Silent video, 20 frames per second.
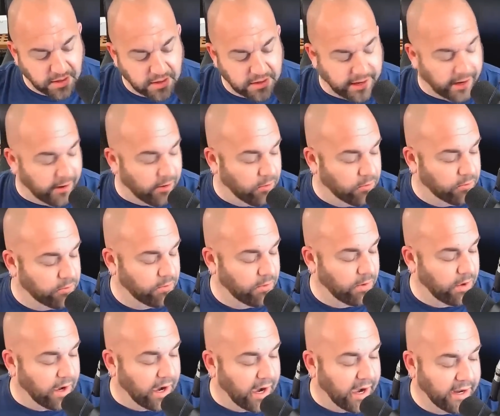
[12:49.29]
Now,
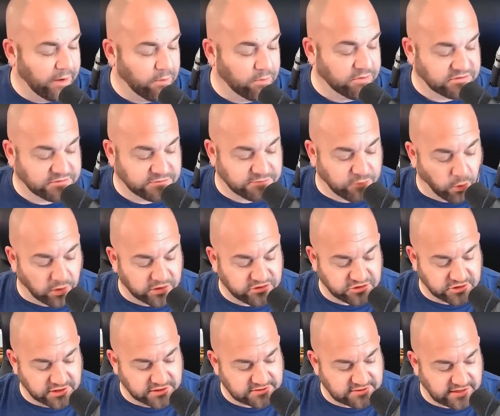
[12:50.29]
I was
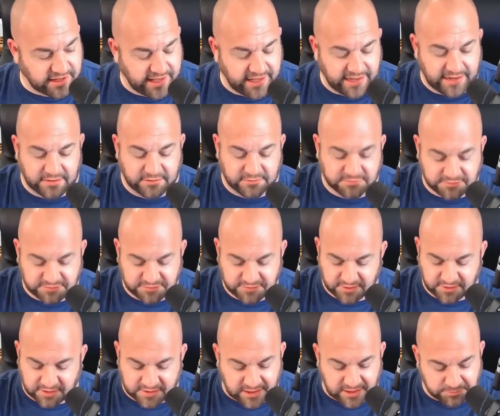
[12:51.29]
fortunate to have
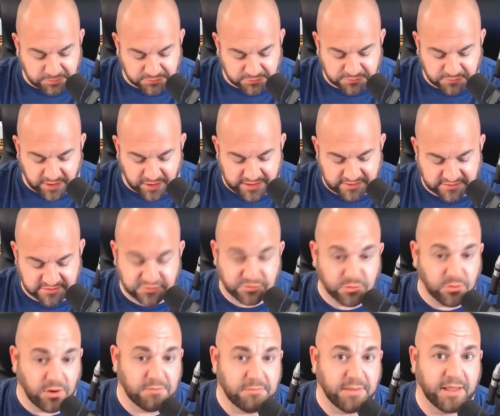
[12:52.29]
a couple friends
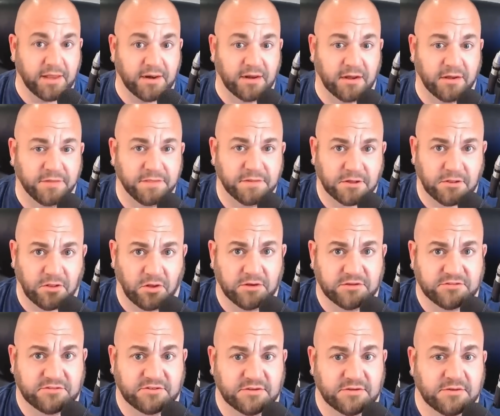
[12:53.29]
who I met on the
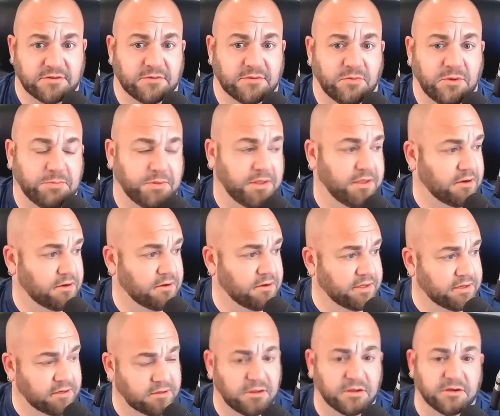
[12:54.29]
Clarkston repeater
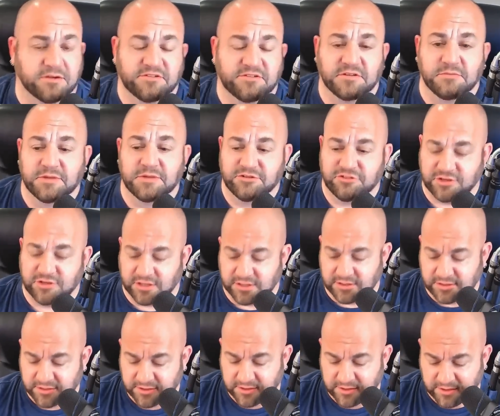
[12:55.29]
in Clarkston,
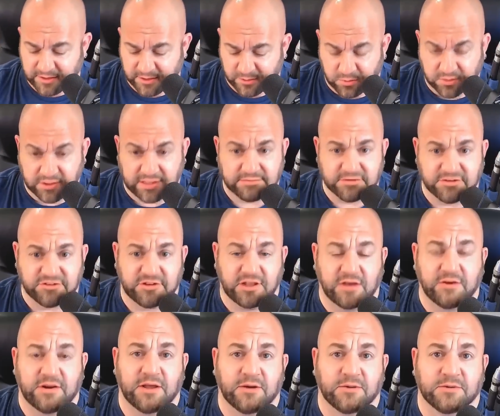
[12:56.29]
Michigan. We'll give a
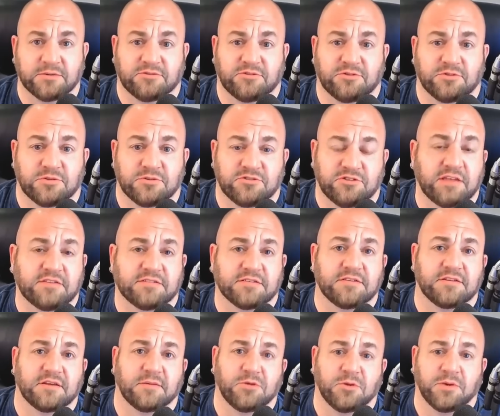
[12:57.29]
shout out to
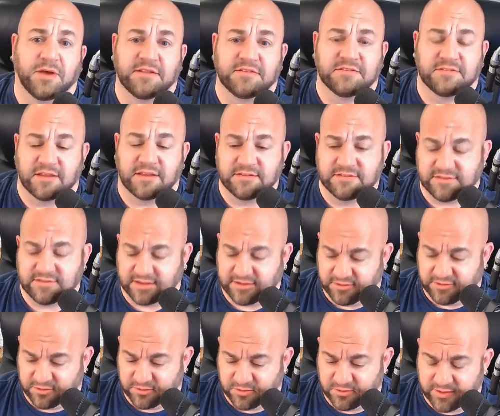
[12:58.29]
Jason
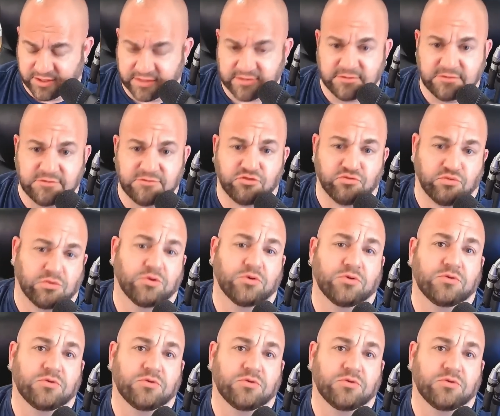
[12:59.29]
W8ZZU and Drew